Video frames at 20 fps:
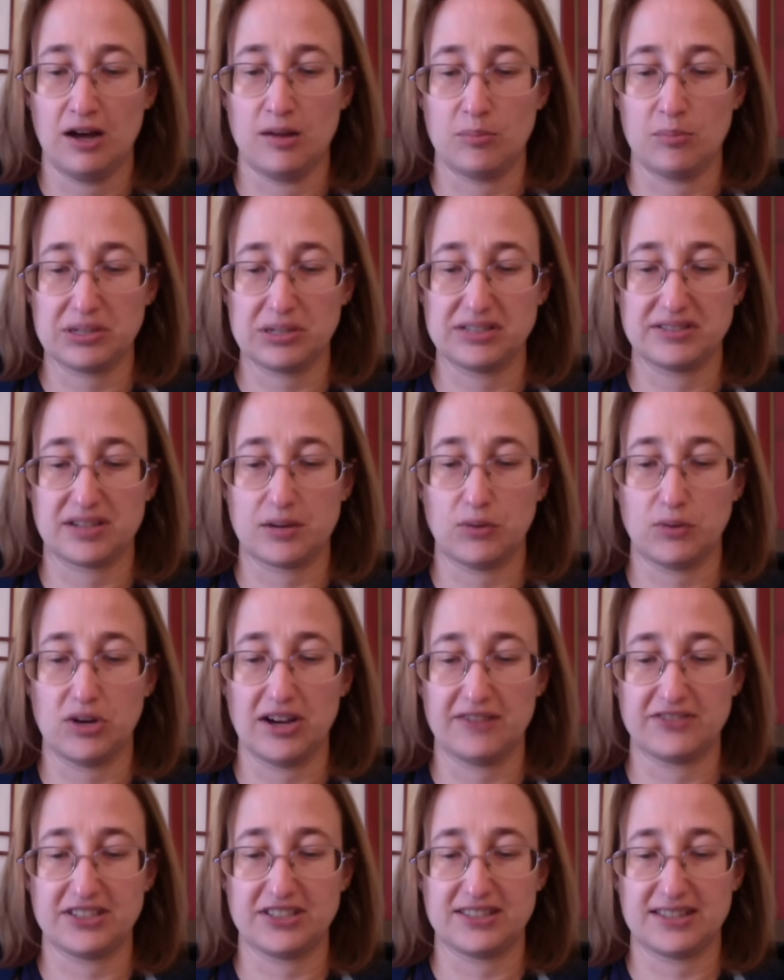because I will have
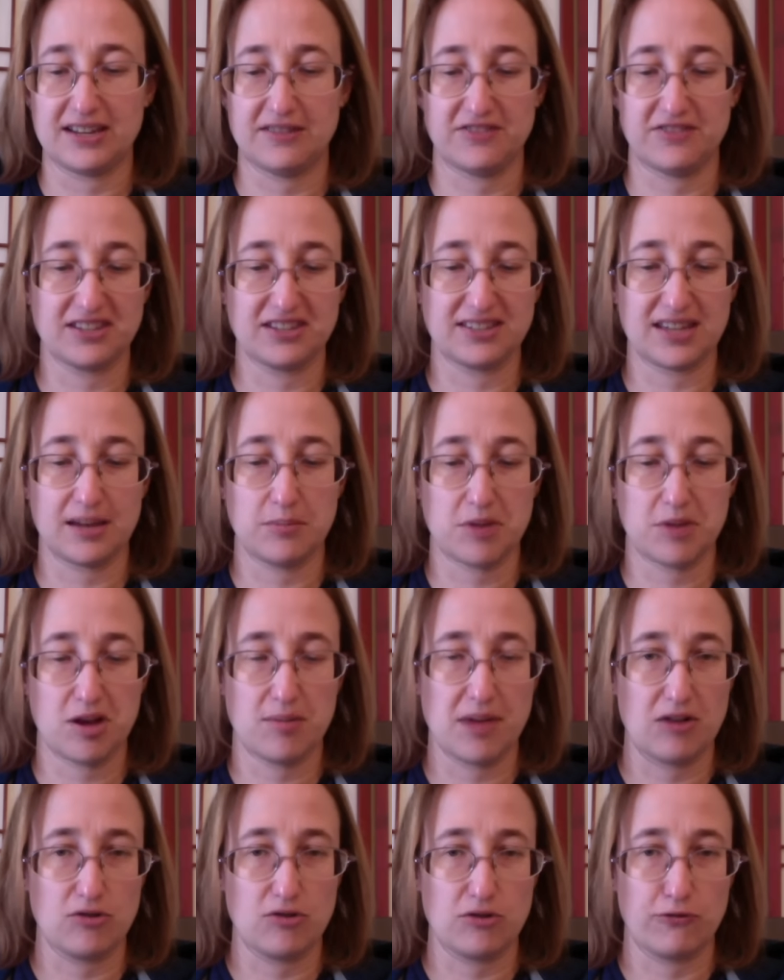to save the same
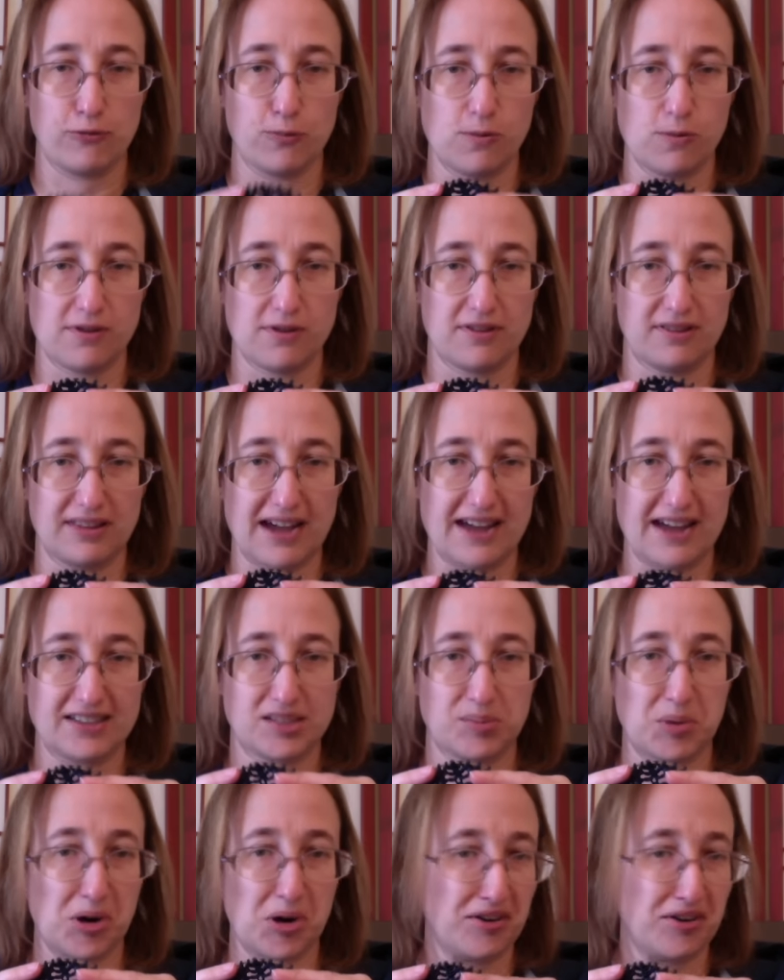amount for the last
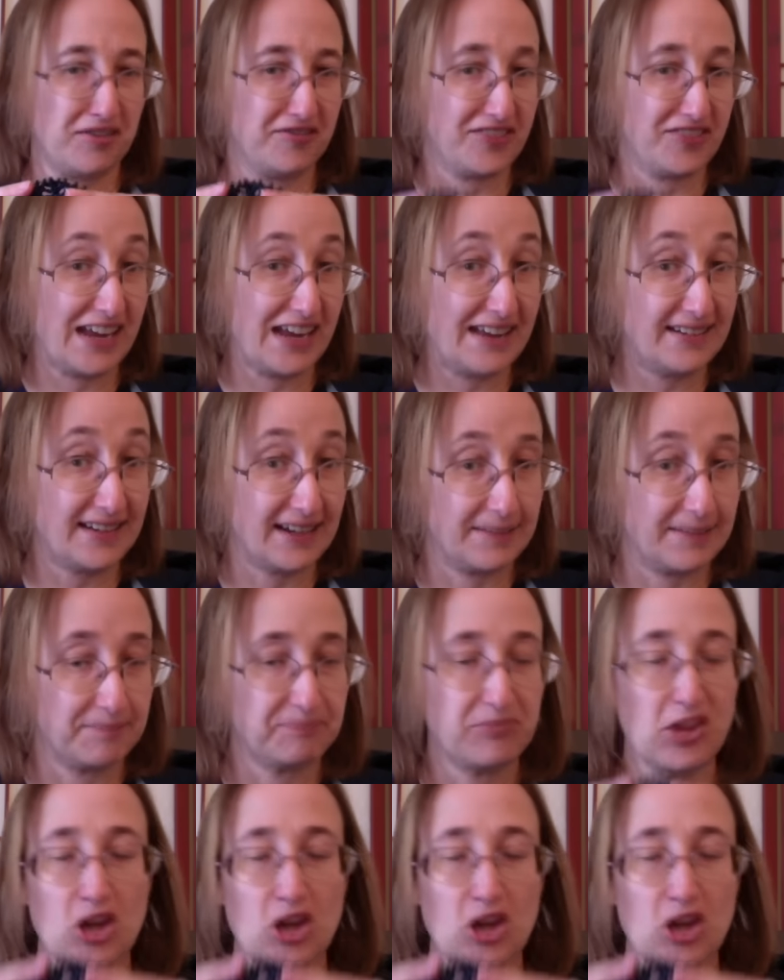part of the ending.